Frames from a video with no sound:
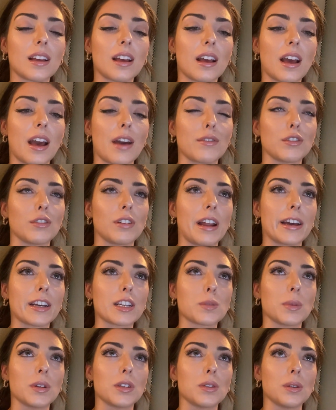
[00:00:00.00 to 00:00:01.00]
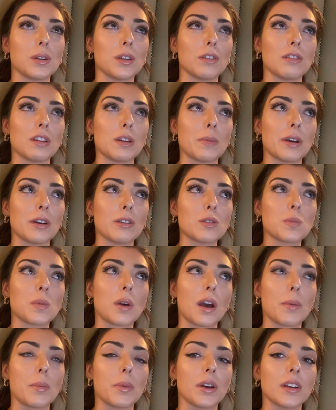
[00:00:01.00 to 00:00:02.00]
have a relax by doing your emails, but
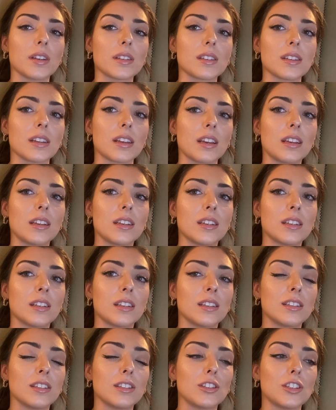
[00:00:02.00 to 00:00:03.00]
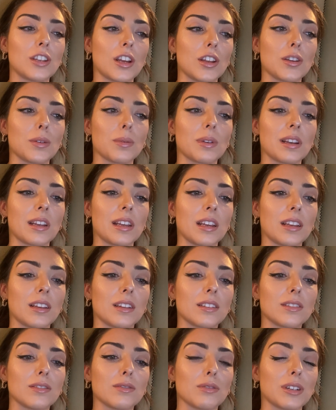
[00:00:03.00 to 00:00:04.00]
I personally genuinely
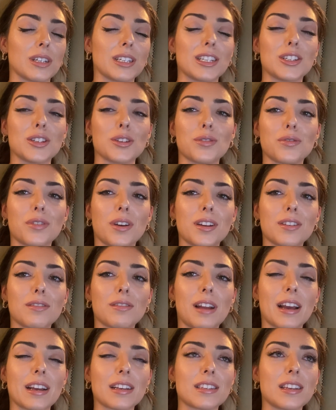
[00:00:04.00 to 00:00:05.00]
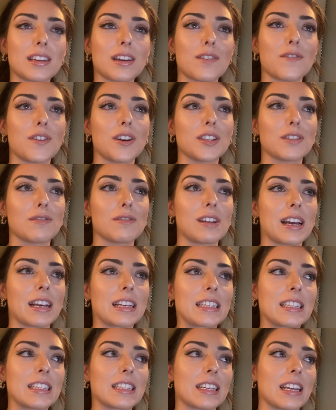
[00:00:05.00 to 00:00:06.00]
really do find it relaxing. I find it
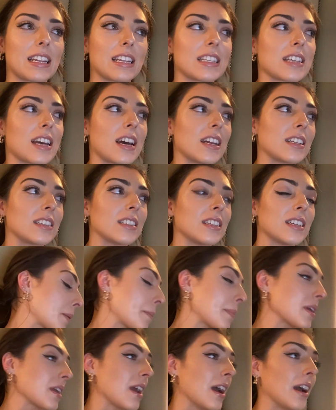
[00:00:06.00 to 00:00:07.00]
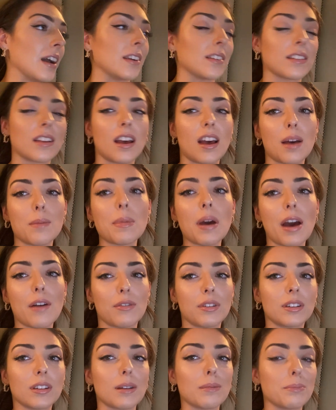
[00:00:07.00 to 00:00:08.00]
relaxing to get it done. But yeah, I'm
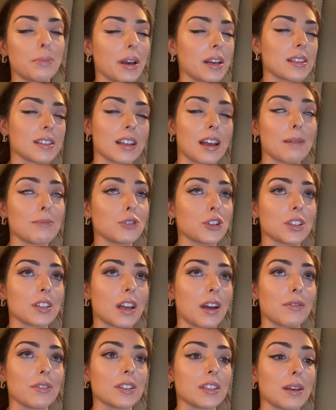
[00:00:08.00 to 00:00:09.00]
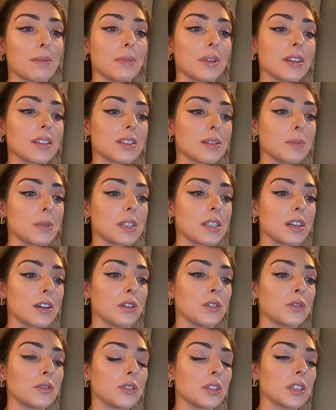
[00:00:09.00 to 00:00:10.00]
having, I'm basically, I'm just having 10 minutes to
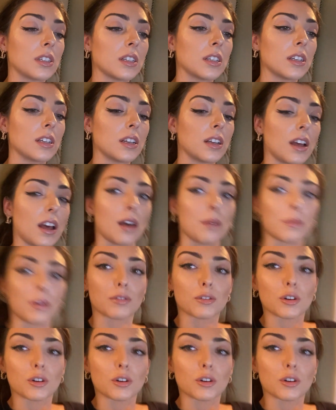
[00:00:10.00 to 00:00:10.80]
myself. Um, I've